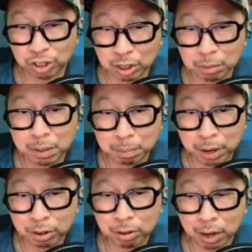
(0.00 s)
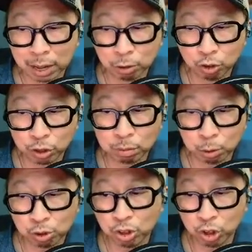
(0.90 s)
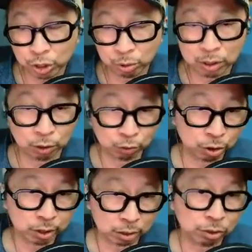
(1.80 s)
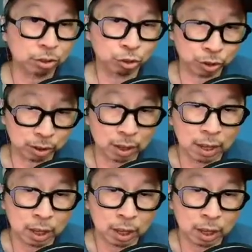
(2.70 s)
could be better. LG's motion generally is very good this year.